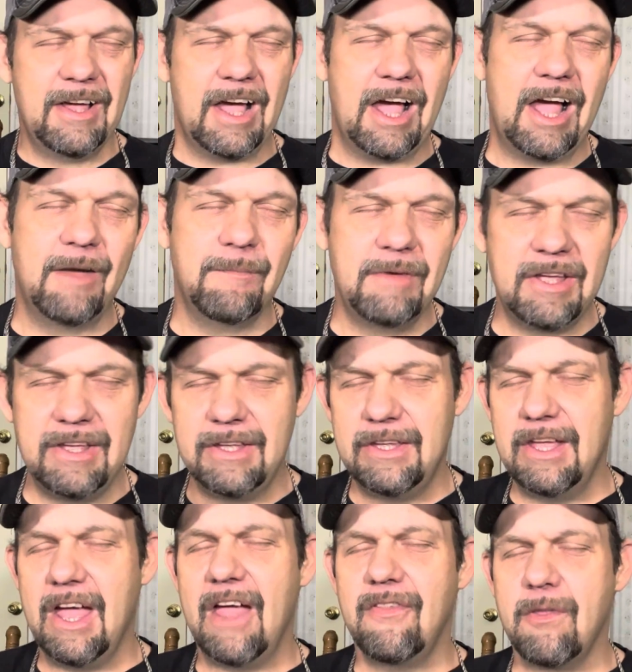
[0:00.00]

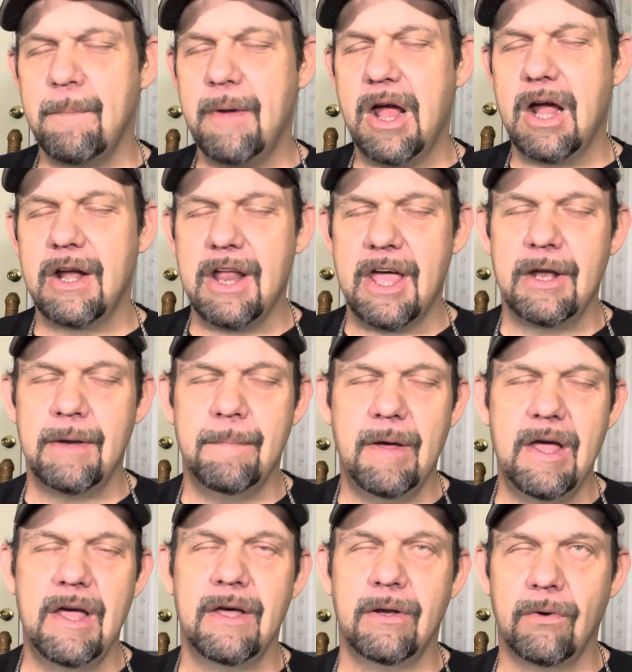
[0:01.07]
You had to bear that in
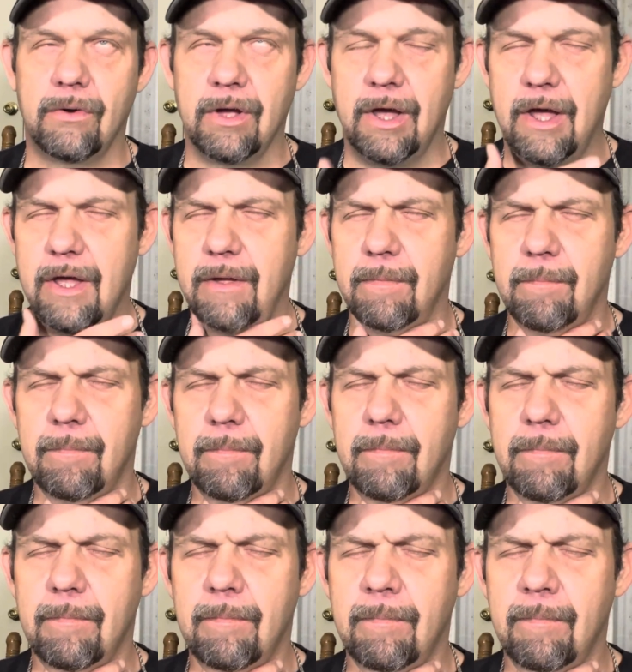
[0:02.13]
mind, okay?
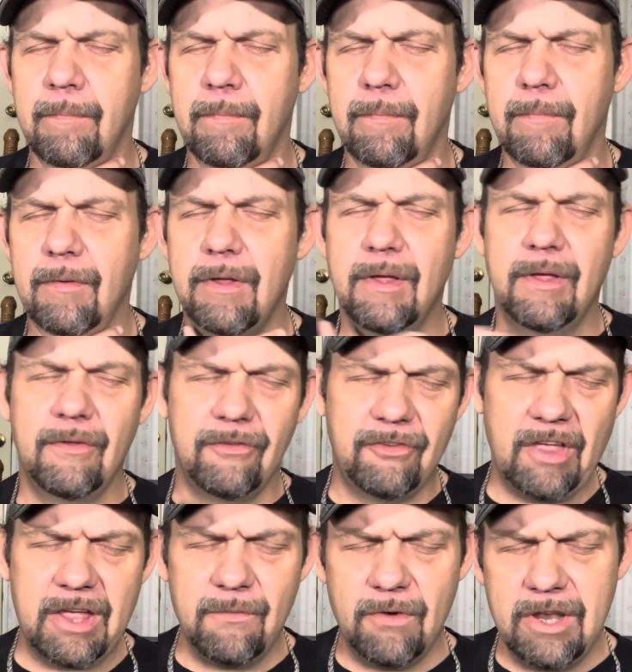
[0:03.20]

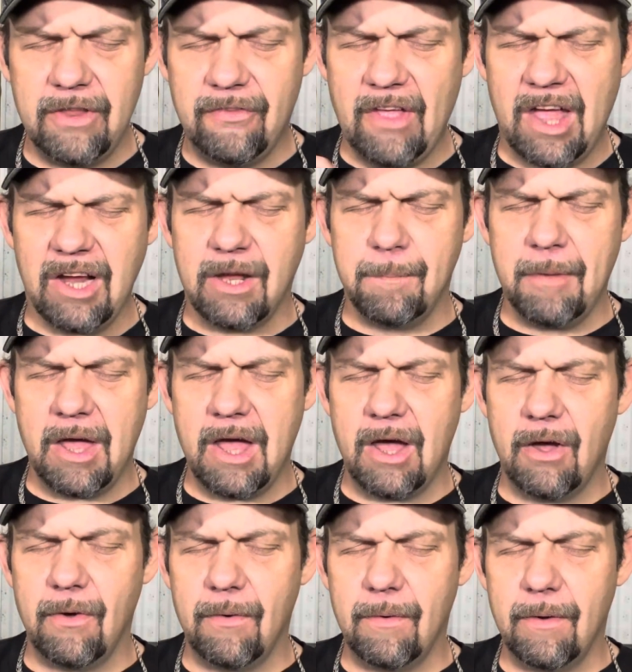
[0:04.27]
See, when you think about,